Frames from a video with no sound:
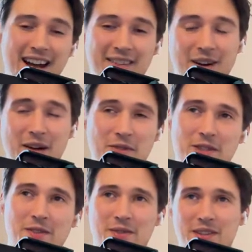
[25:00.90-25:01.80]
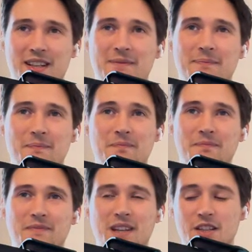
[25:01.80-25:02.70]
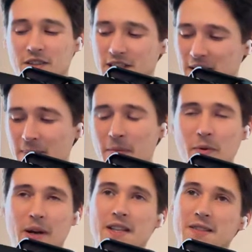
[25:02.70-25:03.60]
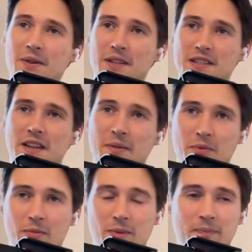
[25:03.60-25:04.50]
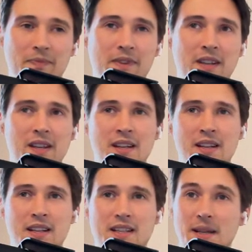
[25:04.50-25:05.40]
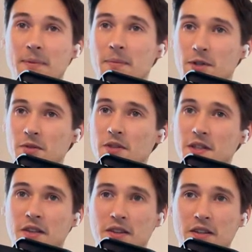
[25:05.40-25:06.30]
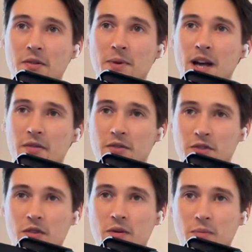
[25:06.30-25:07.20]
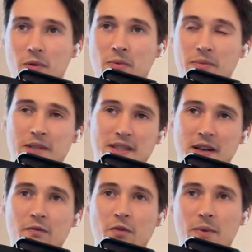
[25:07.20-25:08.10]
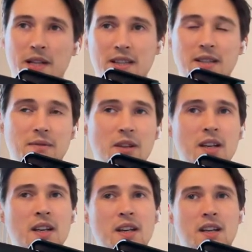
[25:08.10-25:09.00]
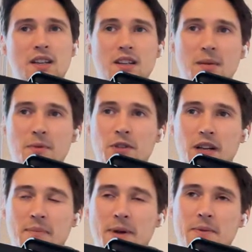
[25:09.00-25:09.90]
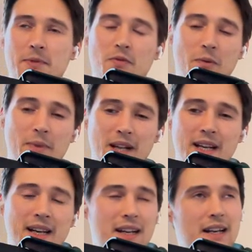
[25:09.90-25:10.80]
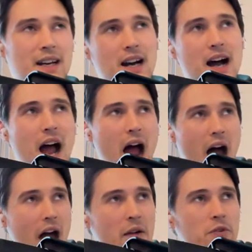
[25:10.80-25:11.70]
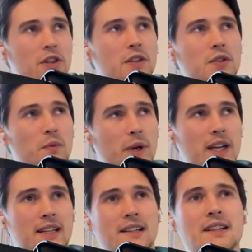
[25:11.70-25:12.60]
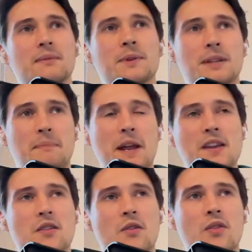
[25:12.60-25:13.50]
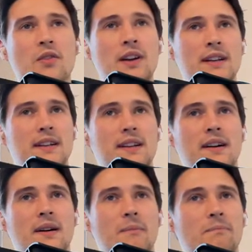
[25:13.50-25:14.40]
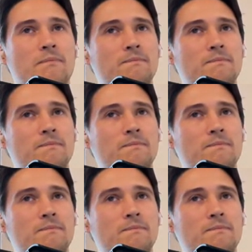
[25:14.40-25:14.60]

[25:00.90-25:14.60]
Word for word: i i was not doing that so the step number one is to understand the problem. Step number two is to determine how to solve a problem in some form and in computer compatible form. I would tweak it a little bit depending on um,